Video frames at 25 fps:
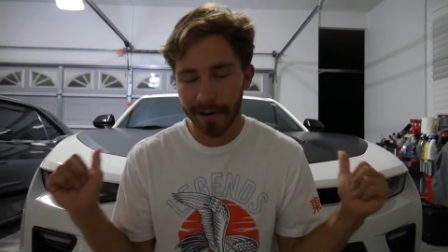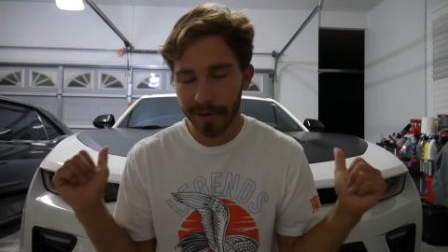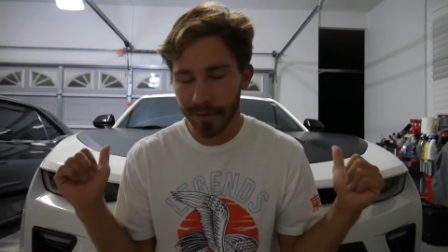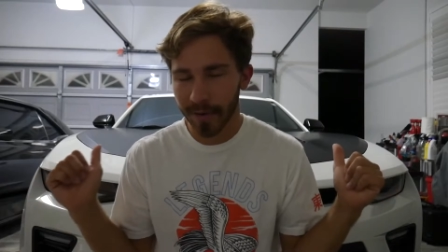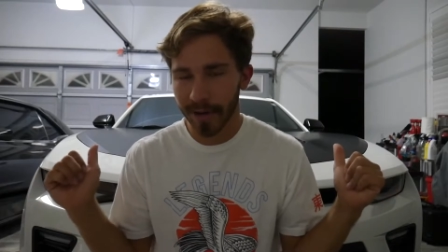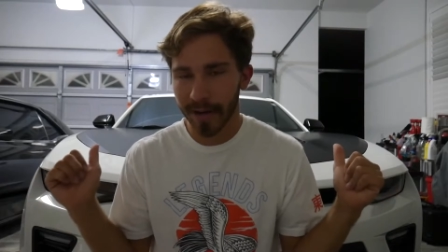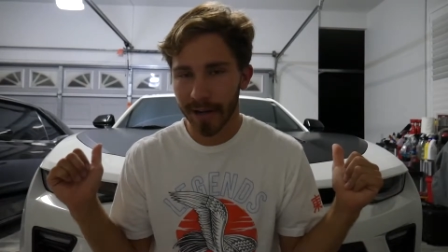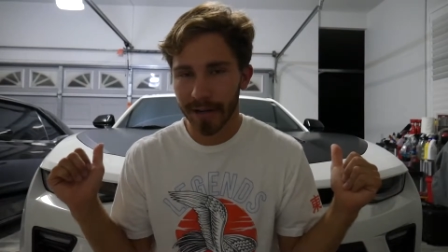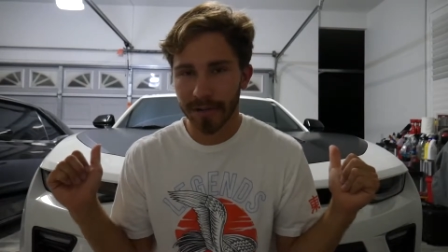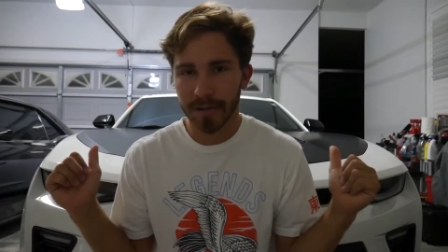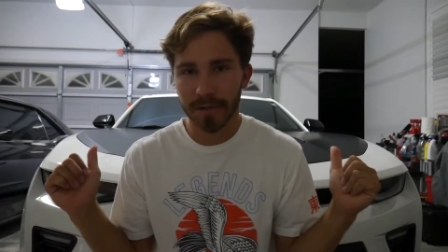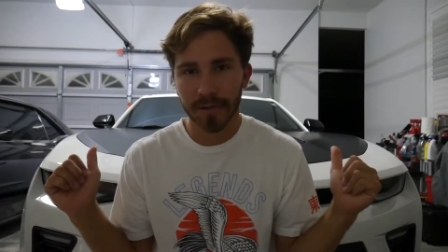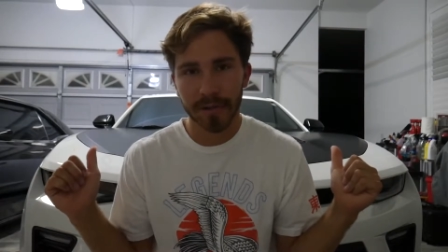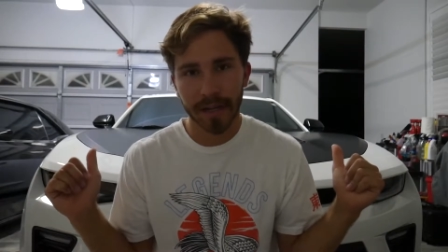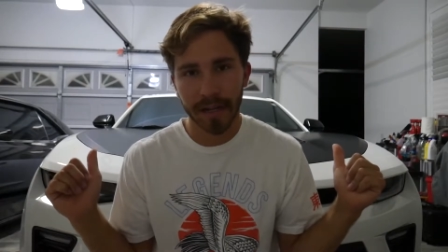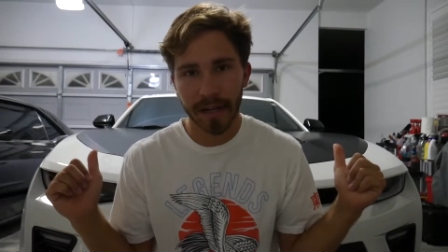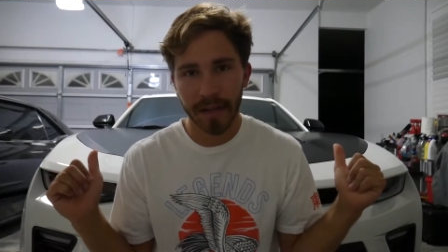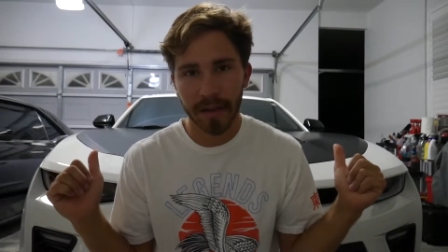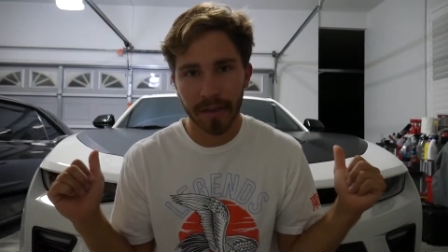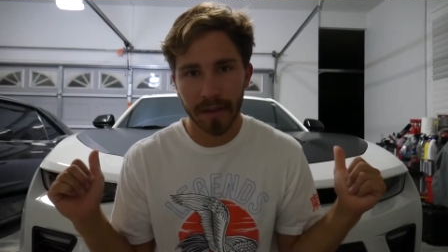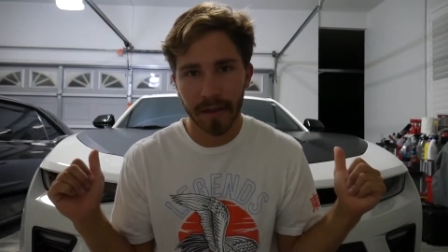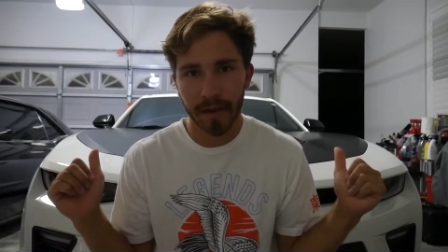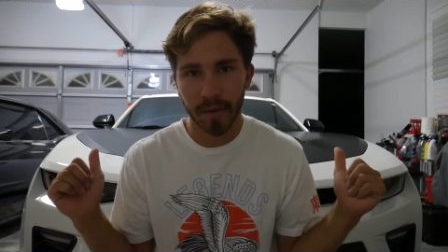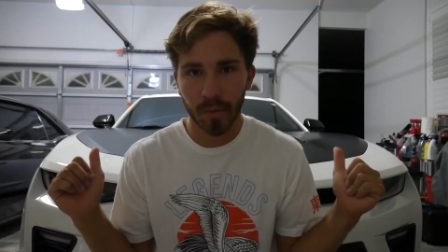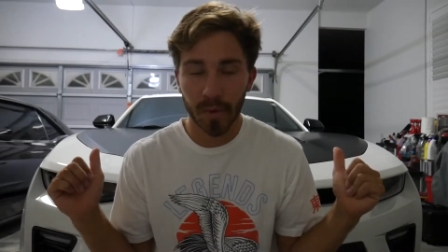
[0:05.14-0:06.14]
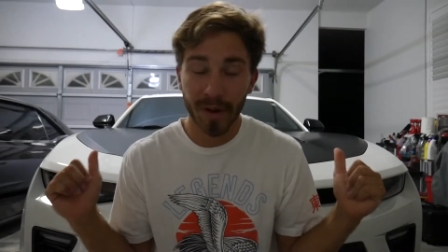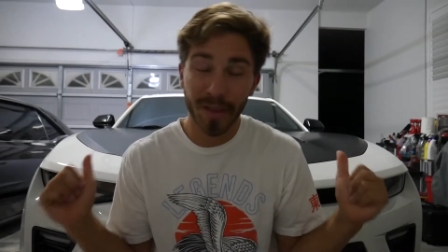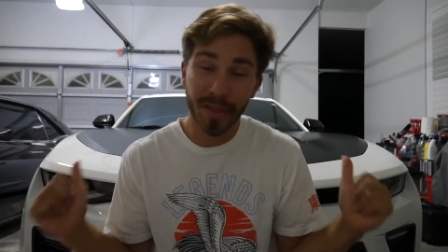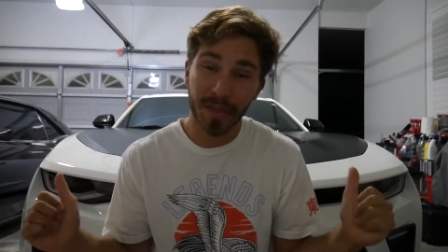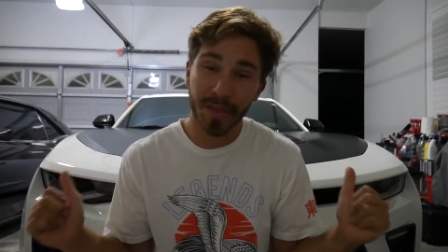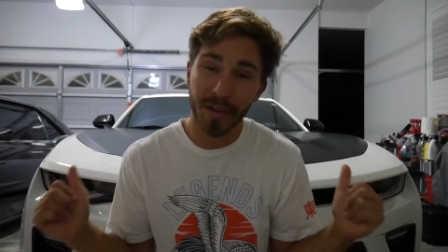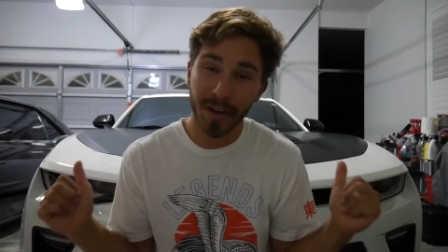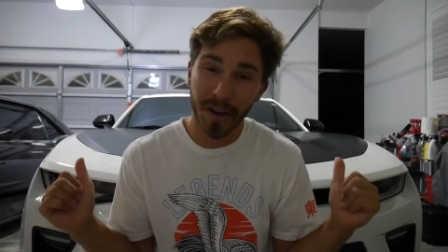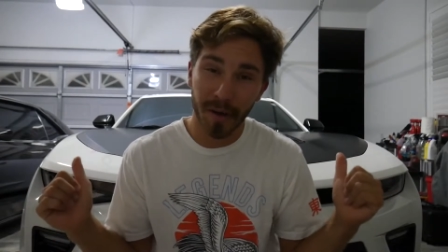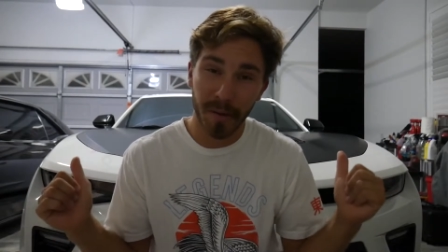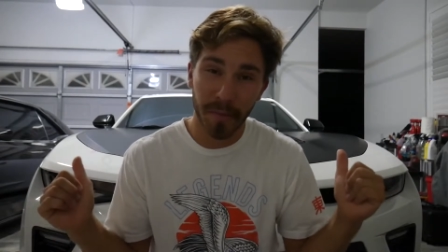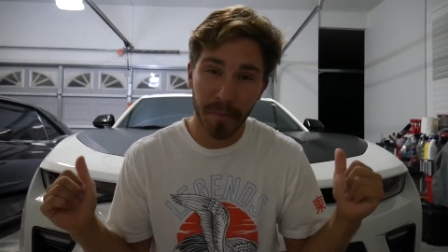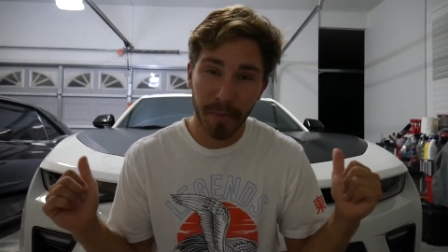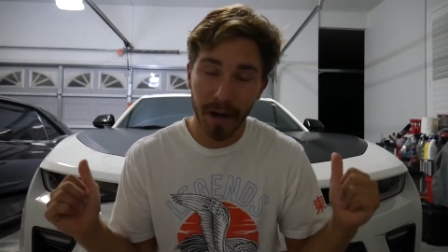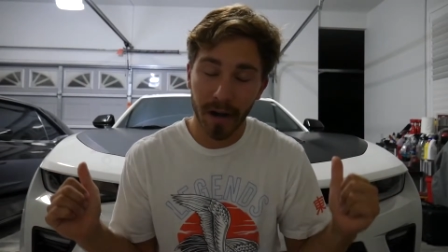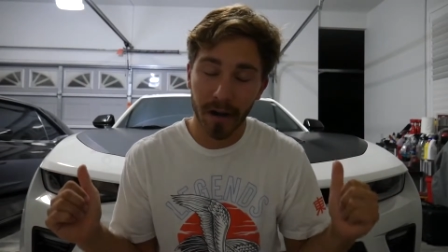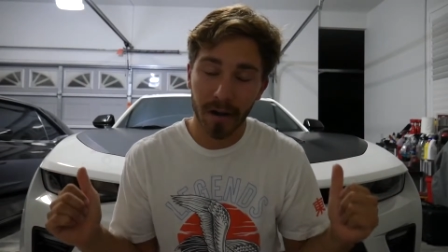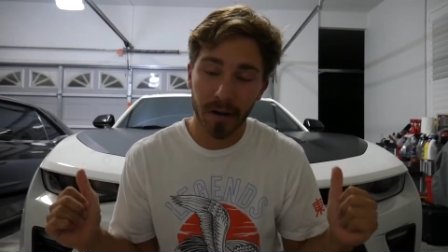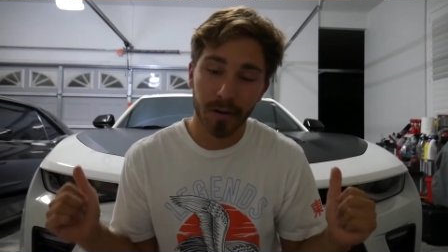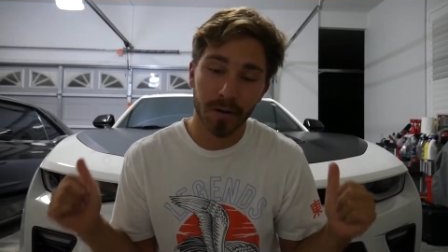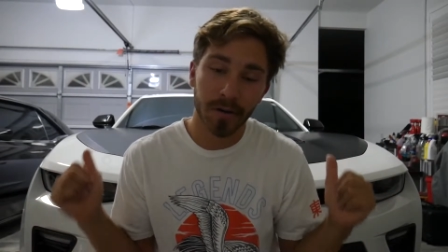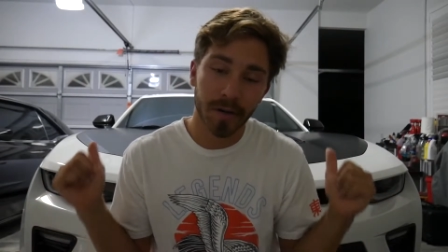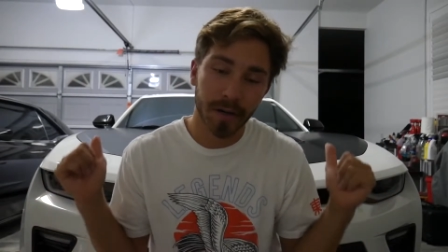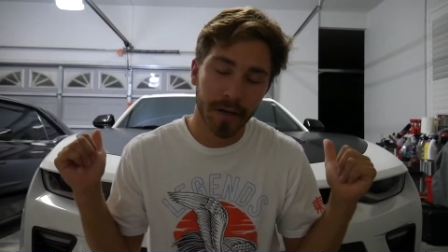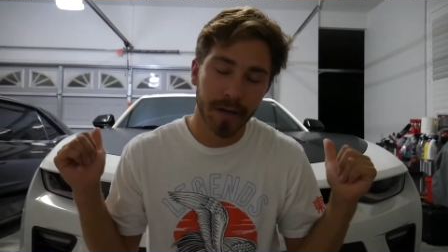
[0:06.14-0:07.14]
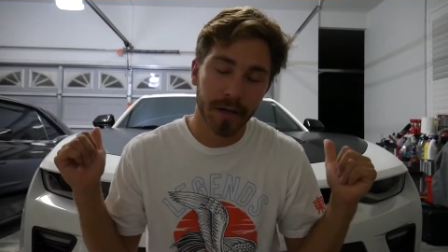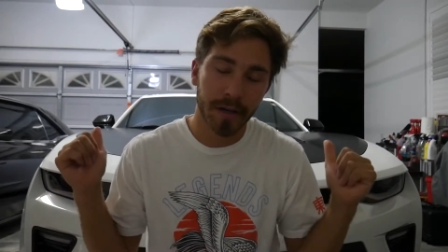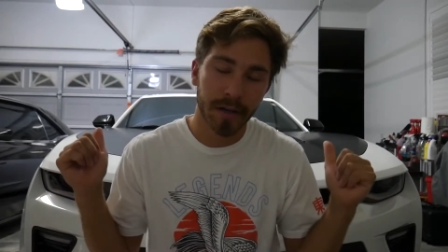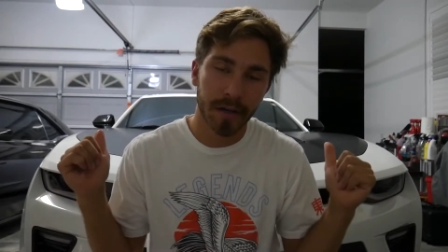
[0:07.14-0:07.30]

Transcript: we're not doing anything with the Camaro,